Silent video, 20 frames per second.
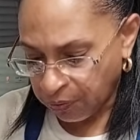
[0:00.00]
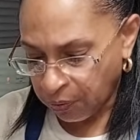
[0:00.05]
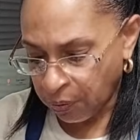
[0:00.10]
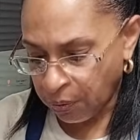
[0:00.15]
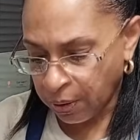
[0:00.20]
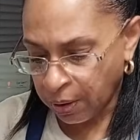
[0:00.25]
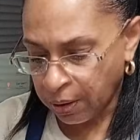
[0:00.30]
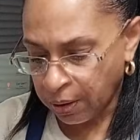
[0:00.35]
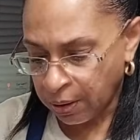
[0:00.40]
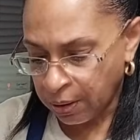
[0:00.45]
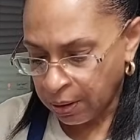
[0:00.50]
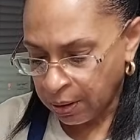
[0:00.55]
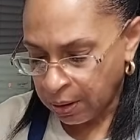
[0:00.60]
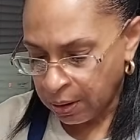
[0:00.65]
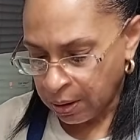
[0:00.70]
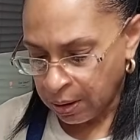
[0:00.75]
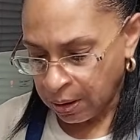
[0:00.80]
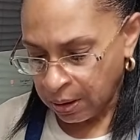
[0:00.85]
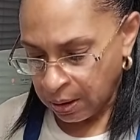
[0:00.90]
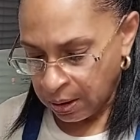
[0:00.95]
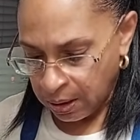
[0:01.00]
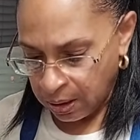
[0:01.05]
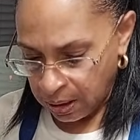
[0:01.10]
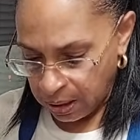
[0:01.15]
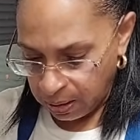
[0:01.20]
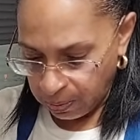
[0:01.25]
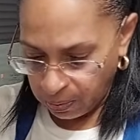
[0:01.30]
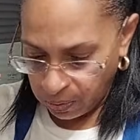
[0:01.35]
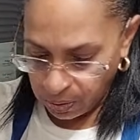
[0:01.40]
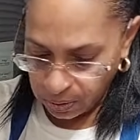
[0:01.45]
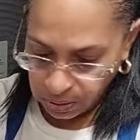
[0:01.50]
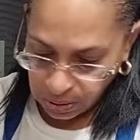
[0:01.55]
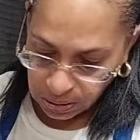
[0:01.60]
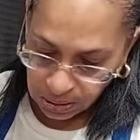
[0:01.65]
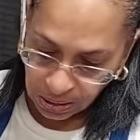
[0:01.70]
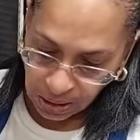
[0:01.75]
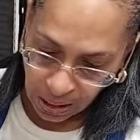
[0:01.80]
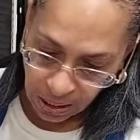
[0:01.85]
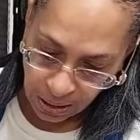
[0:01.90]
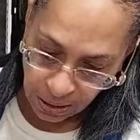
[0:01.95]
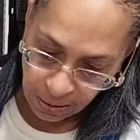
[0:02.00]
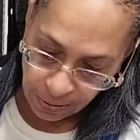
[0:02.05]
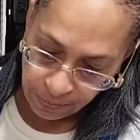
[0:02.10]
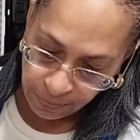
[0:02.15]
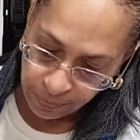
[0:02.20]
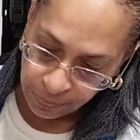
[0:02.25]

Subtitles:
4. And I'm going to take,